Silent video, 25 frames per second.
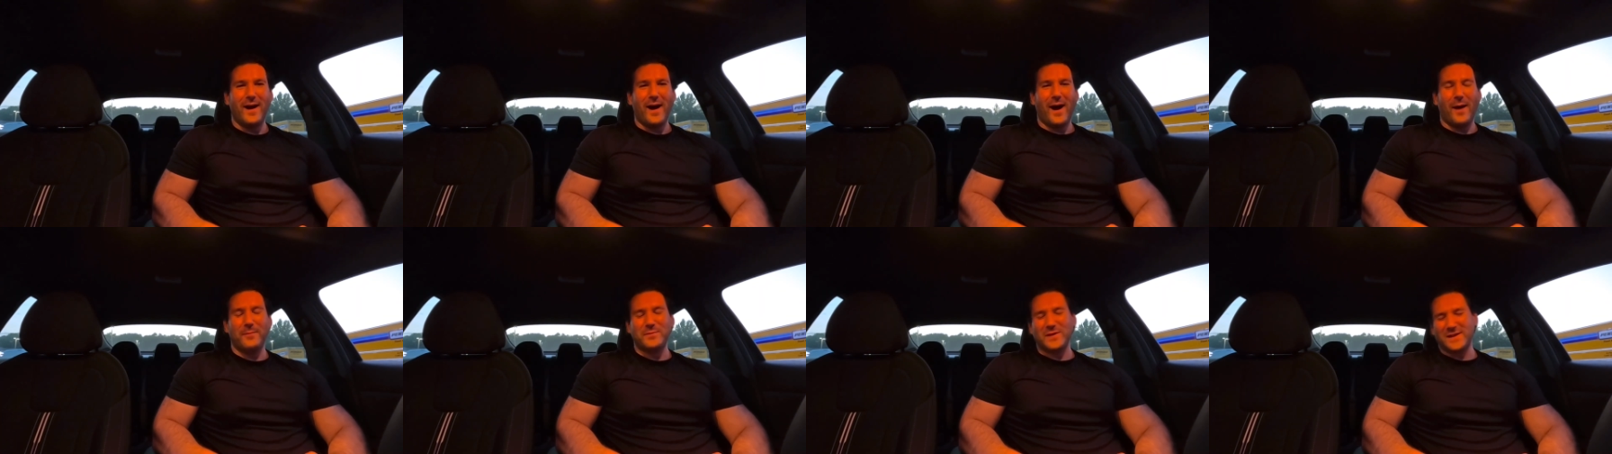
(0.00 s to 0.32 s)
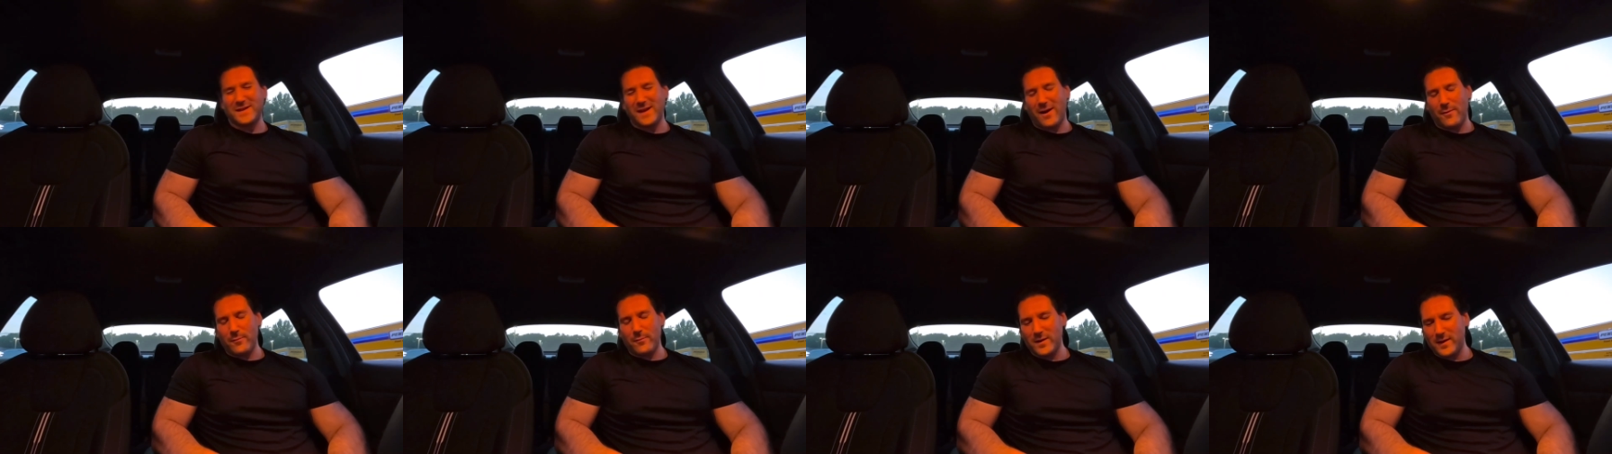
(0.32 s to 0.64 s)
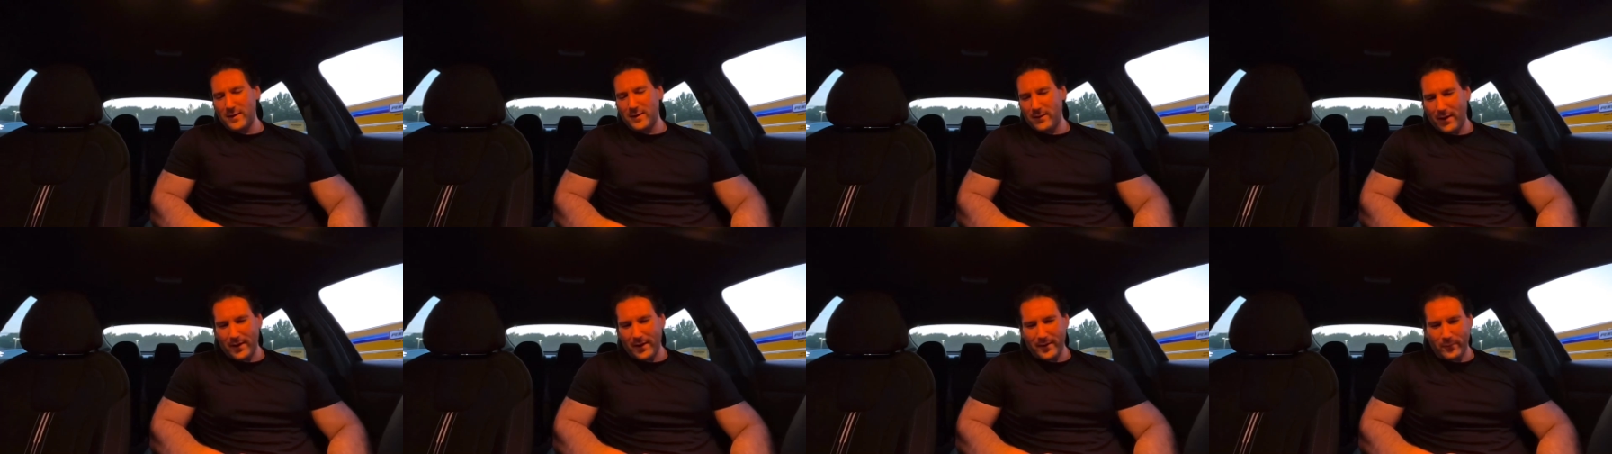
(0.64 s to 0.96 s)
I'm just not
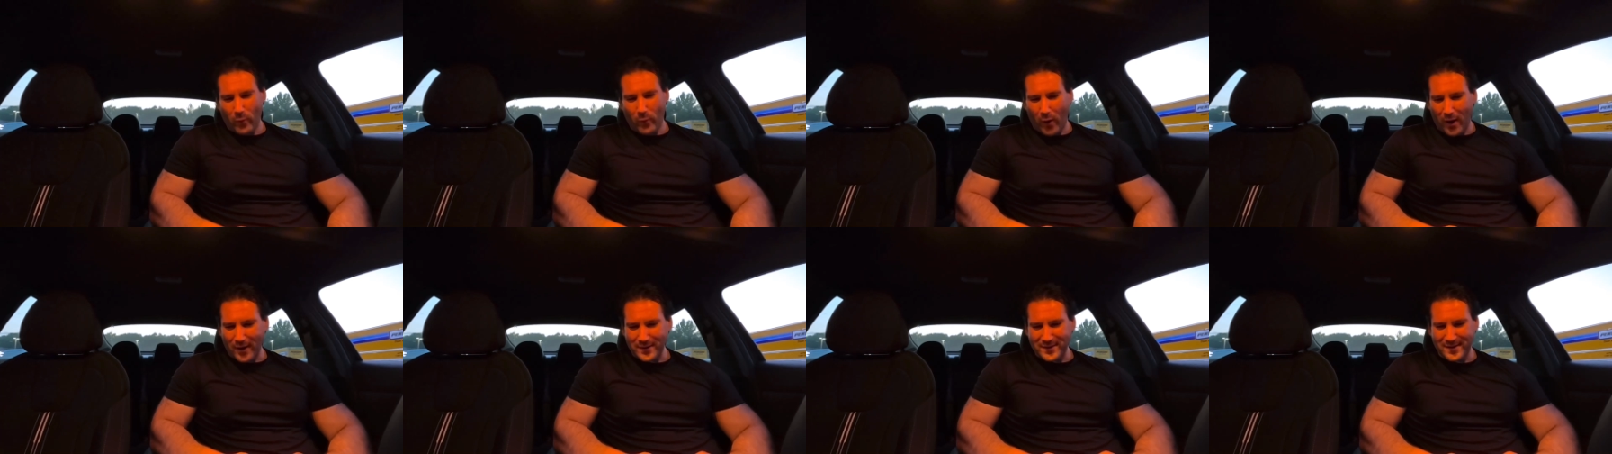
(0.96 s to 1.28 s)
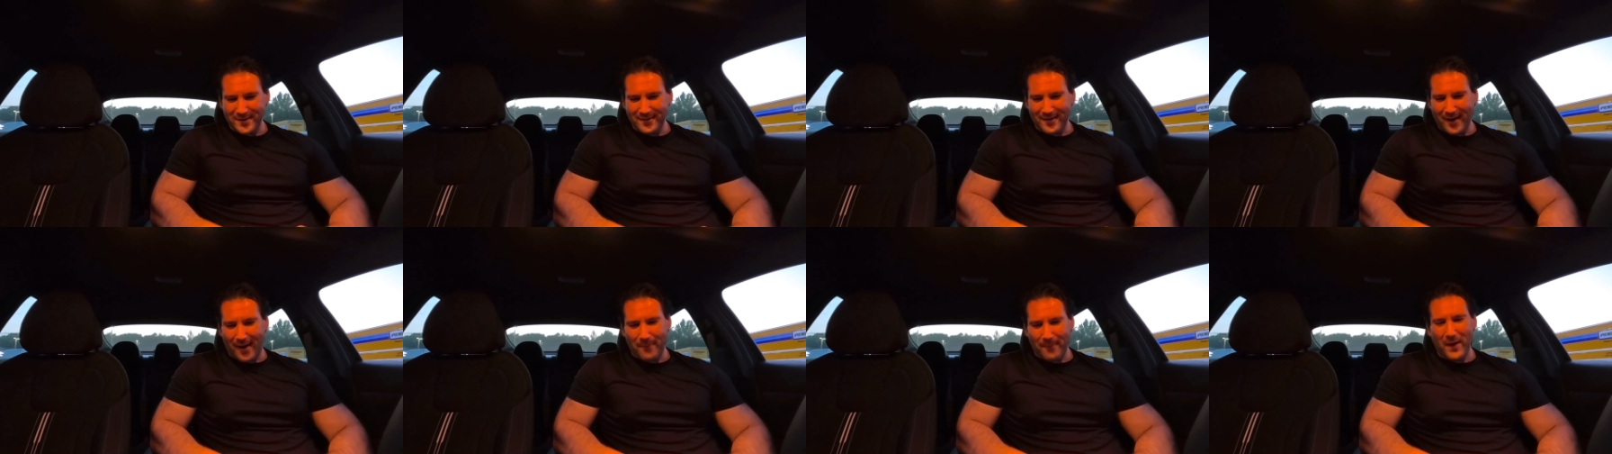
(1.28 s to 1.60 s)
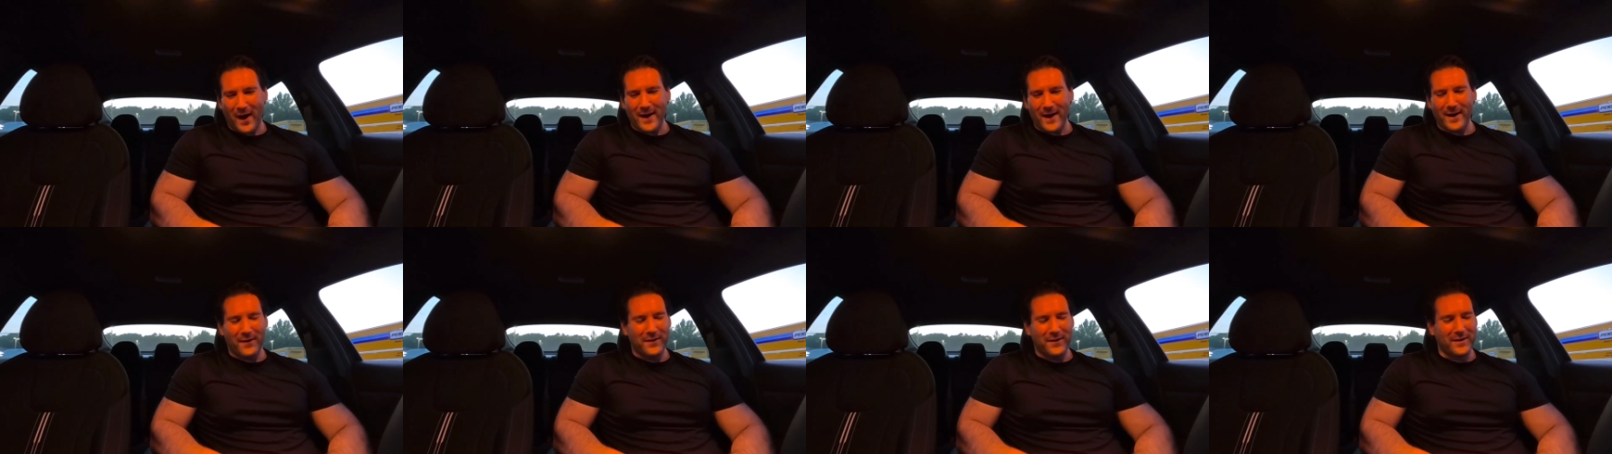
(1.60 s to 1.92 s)
really like watching. I'm
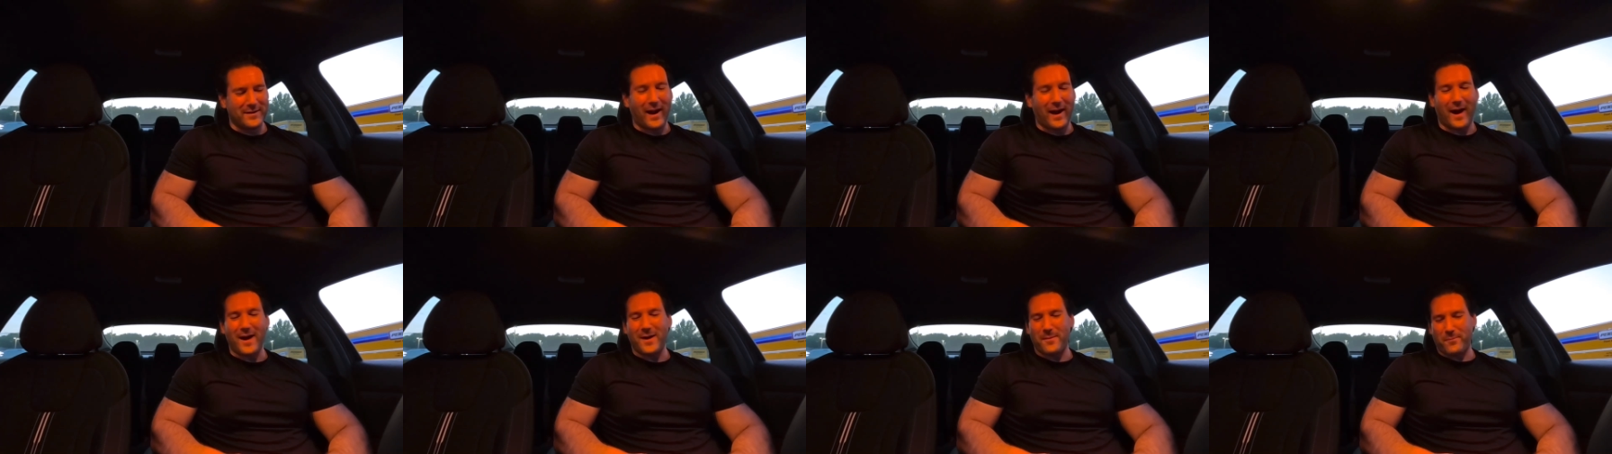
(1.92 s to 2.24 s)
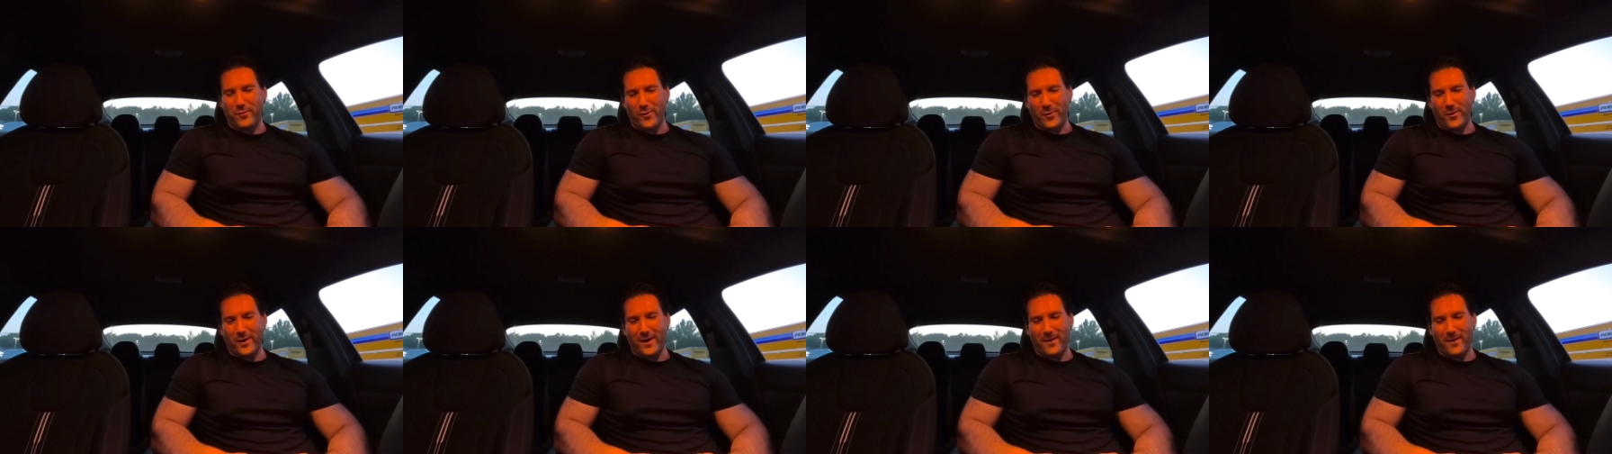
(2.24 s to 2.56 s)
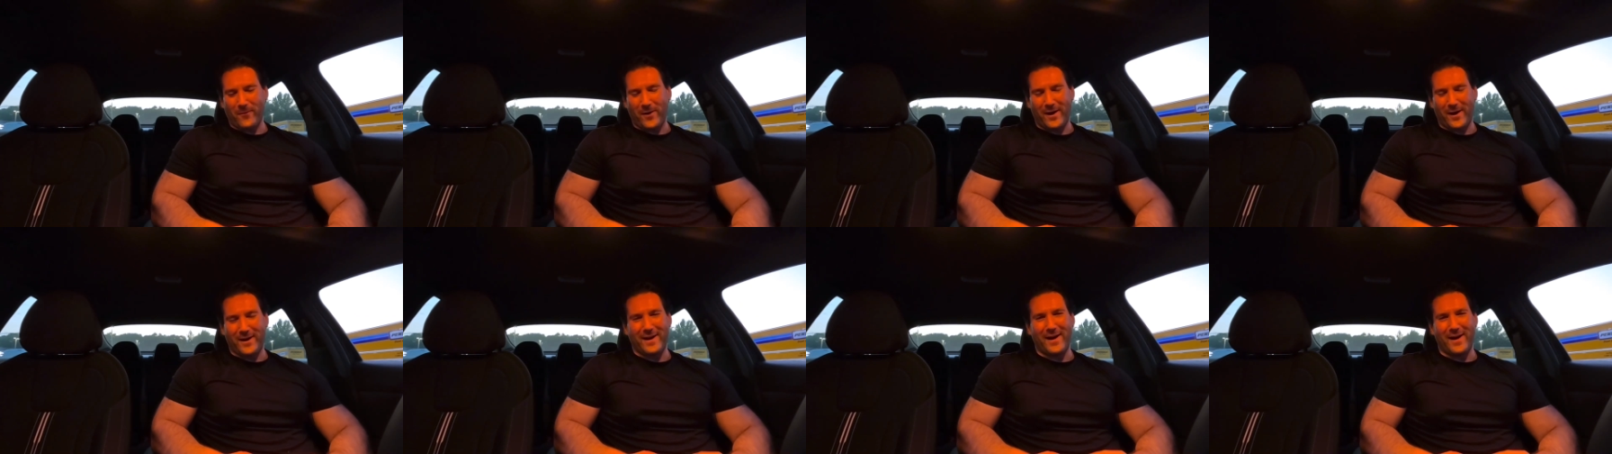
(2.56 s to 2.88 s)
not on the diet
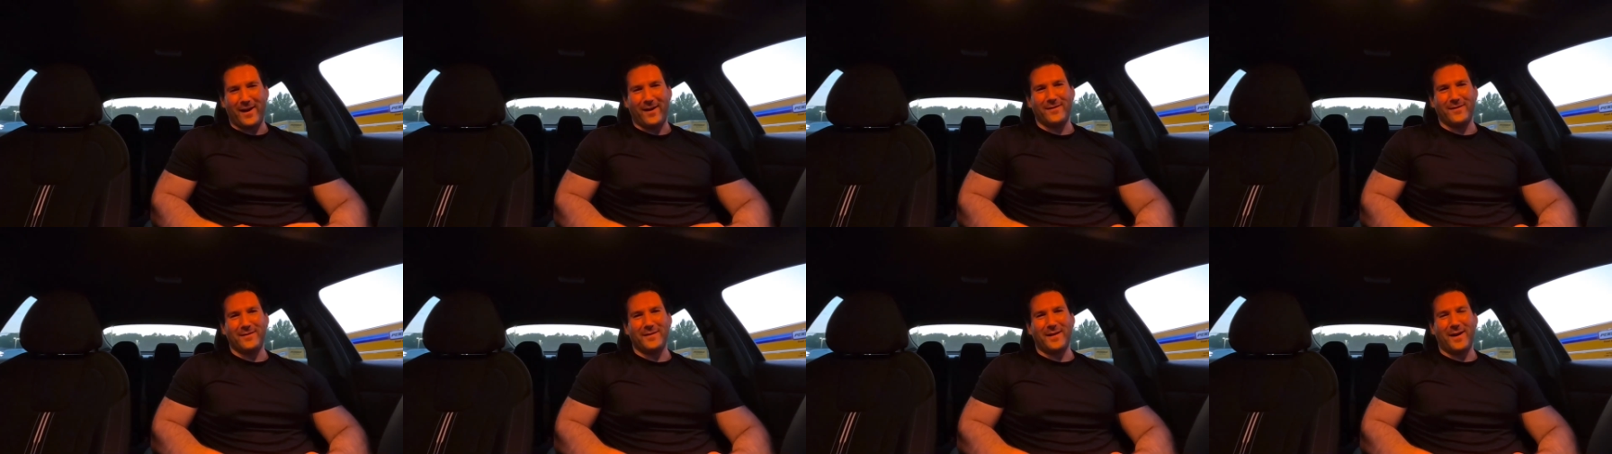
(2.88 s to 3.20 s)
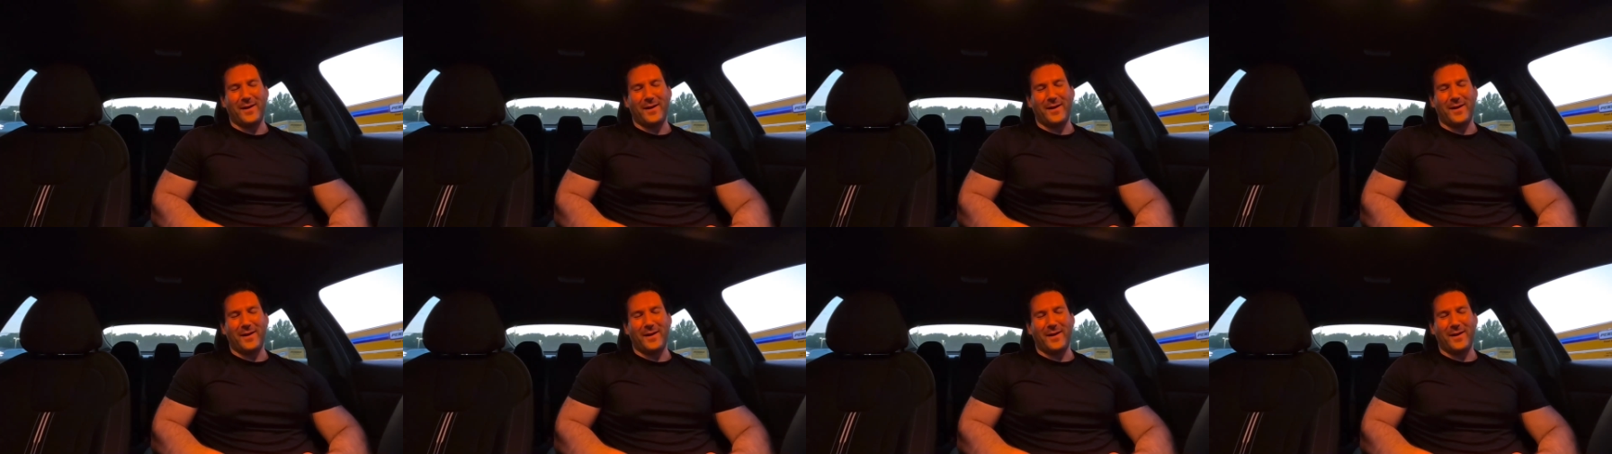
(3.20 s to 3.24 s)
program right now.